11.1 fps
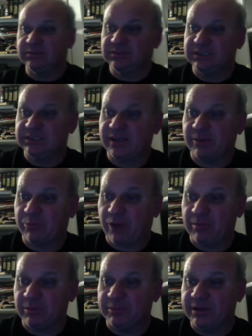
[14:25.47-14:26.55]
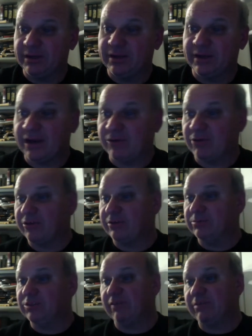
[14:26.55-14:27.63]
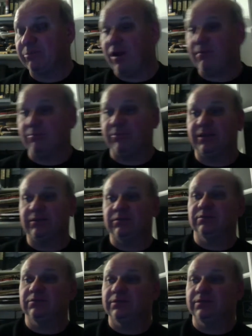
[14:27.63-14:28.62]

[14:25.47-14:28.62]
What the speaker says: He's got a problem, and I'd rather him solve the problem